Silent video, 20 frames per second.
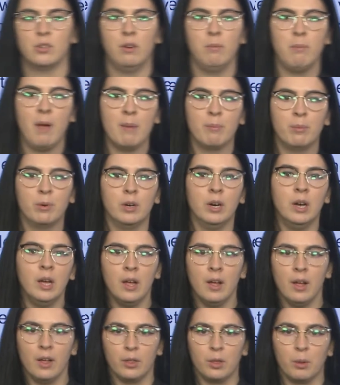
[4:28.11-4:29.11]
Remember,
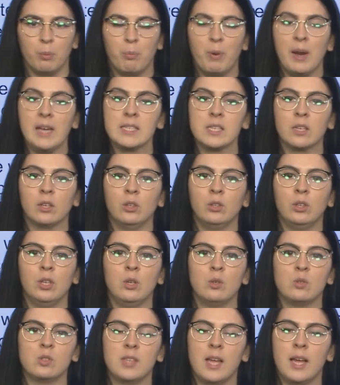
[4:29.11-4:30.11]
the present
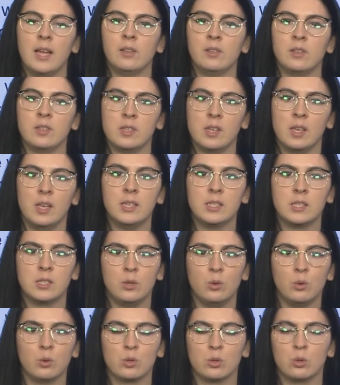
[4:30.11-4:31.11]
continuous tense is
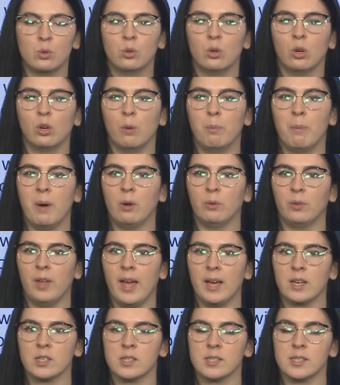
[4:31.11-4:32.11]
used to talk about
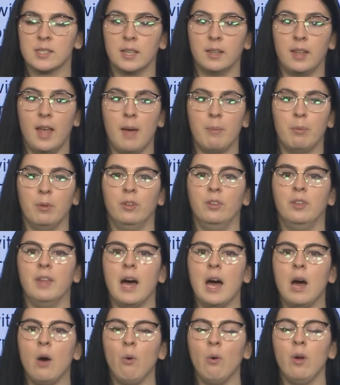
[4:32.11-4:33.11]
actions that happen
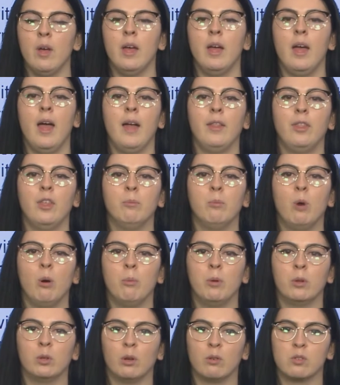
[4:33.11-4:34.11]
now at the
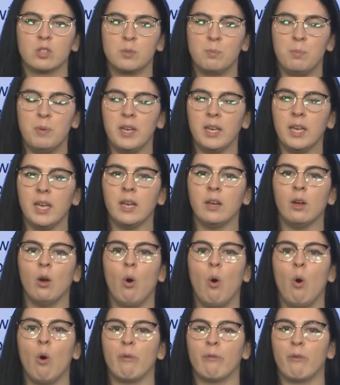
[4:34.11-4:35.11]
moment of speaking
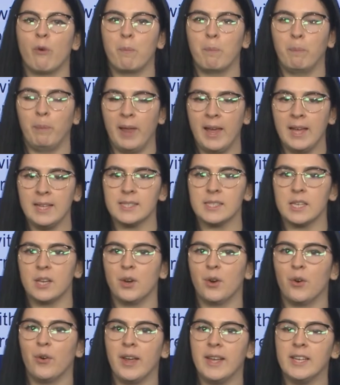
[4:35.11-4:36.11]
or for plans
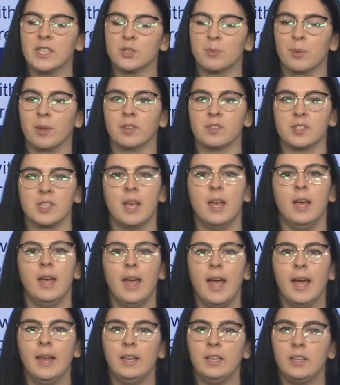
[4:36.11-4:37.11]
and arrangements.
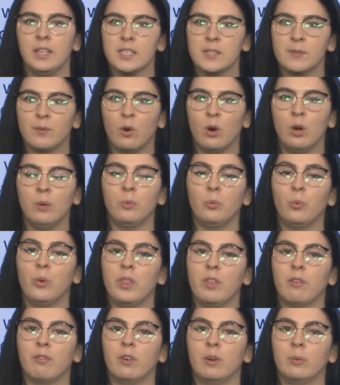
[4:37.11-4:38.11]
And it is formed
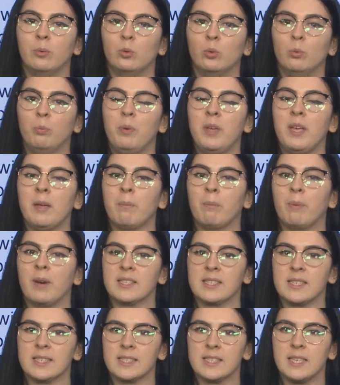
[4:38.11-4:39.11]
with the verb to be in
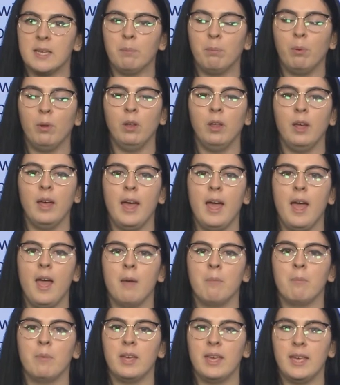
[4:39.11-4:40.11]
present simple,
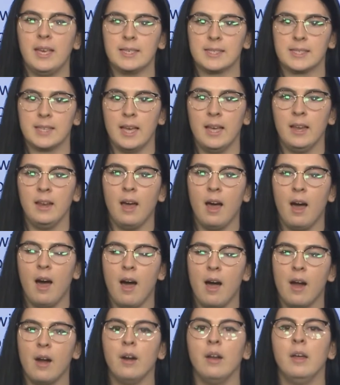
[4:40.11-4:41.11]
am, is, and
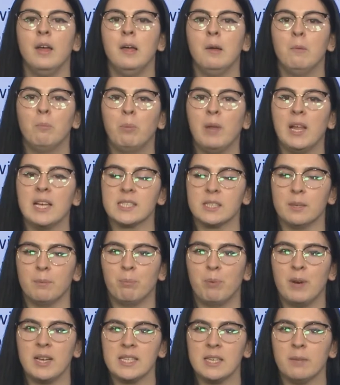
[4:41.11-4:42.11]
are, plus the
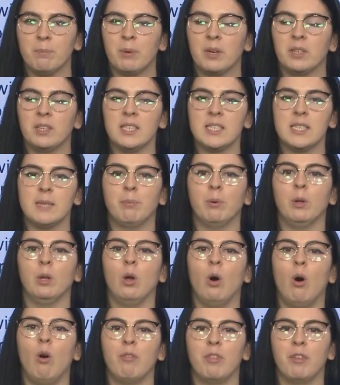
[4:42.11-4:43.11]
present
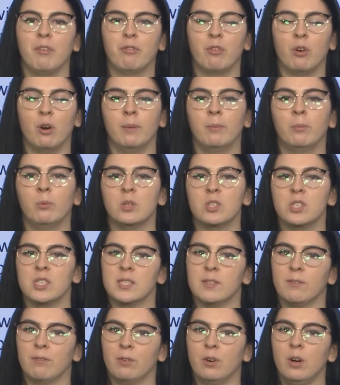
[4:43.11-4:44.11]
participle of the verb, which
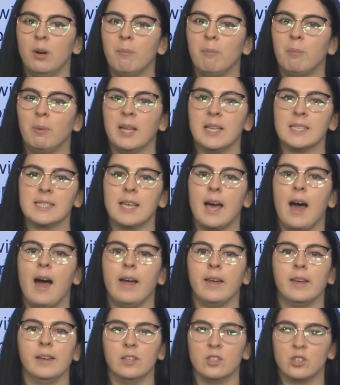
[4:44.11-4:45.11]
is verb plus
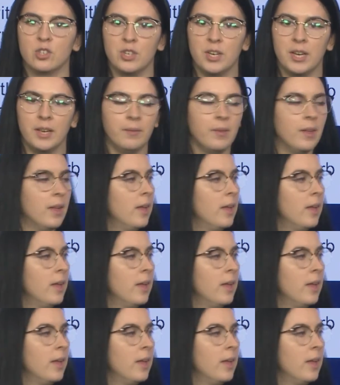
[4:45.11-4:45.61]
ing.